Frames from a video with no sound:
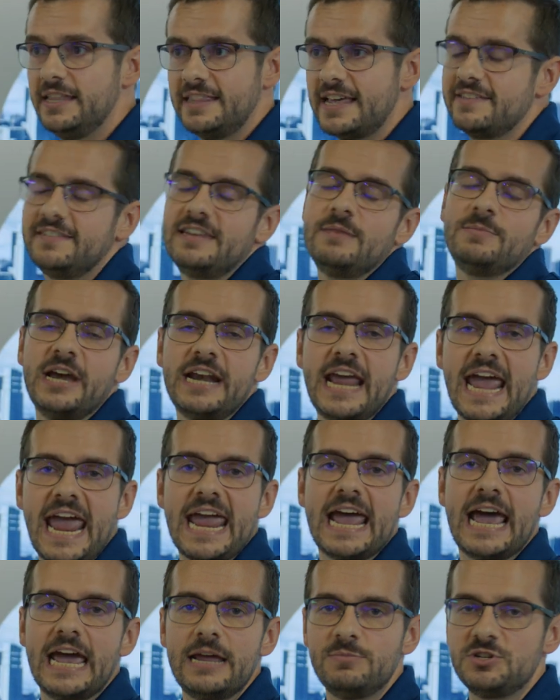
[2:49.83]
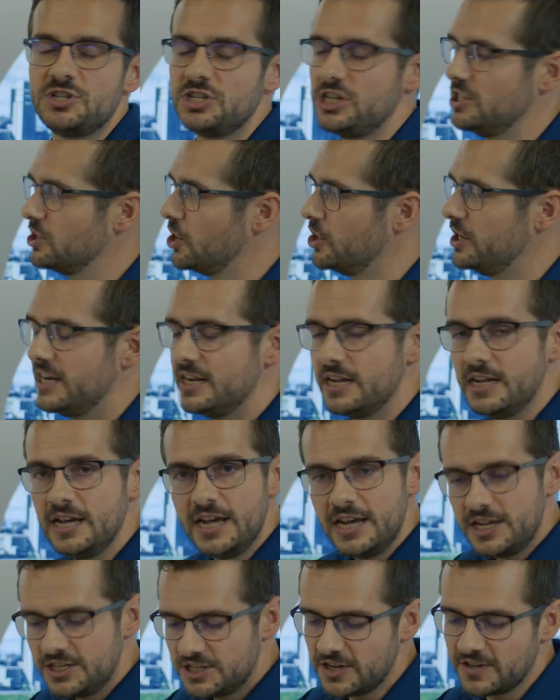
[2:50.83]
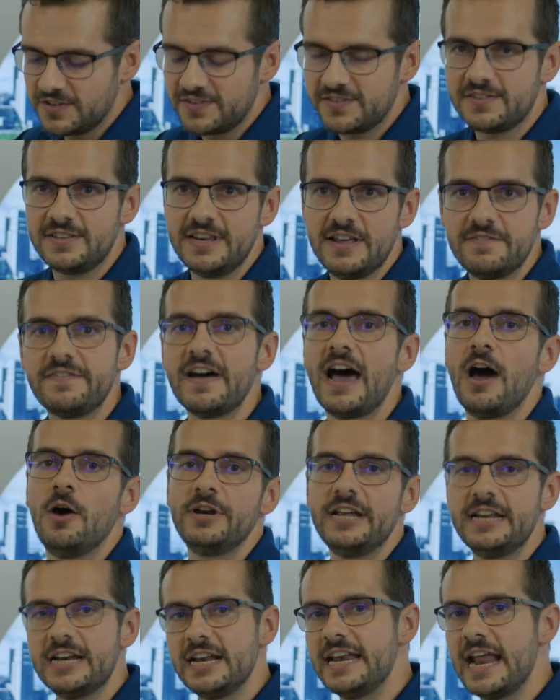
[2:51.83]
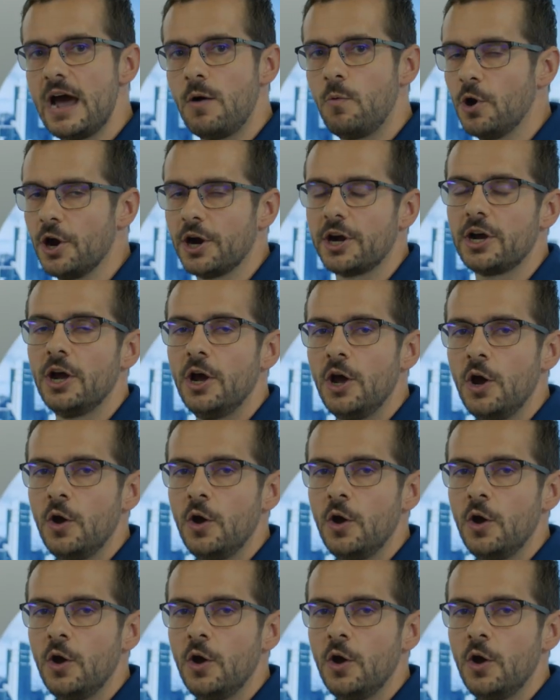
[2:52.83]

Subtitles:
that same kind of AI and machine learning to sniff out in a network